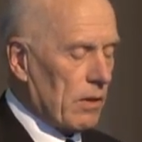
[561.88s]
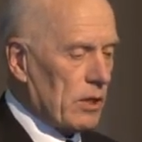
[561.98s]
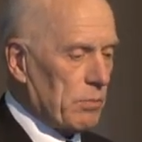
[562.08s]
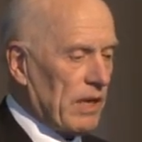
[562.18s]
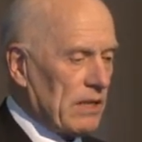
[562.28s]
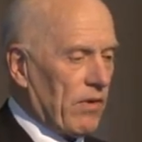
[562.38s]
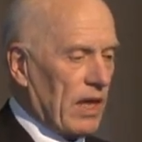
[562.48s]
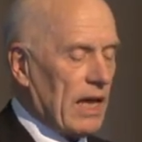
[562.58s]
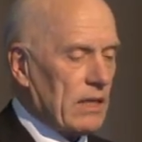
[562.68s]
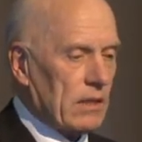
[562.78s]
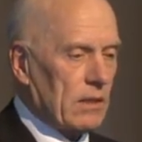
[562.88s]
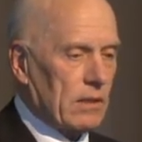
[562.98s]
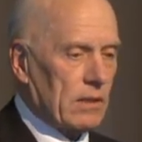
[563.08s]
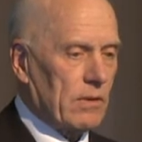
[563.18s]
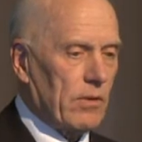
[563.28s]

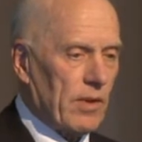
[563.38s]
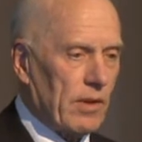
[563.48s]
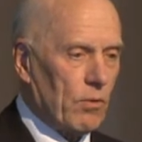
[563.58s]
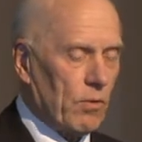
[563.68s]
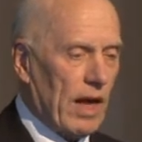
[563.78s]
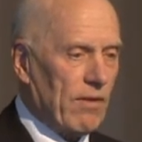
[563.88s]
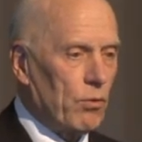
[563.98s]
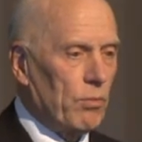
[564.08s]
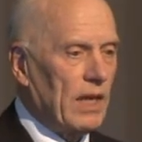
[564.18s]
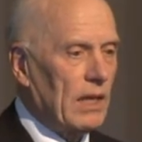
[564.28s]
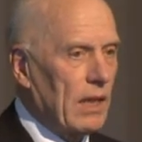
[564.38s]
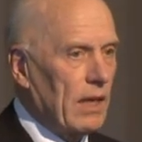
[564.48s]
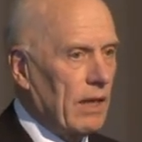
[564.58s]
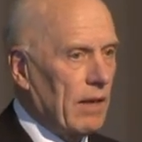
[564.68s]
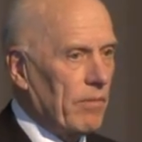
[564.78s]
specifications to have to meet
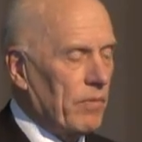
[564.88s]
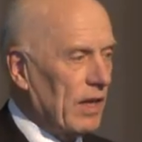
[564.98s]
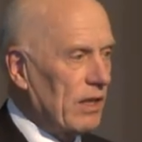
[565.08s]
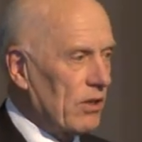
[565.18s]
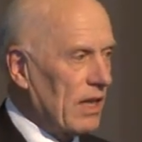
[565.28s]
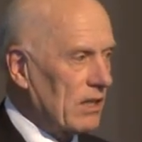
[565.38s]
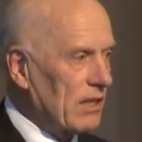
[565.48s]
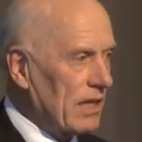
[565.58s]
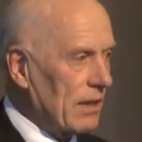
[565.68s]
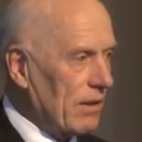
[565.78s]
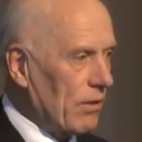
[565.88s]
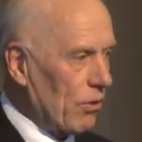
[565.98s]
the international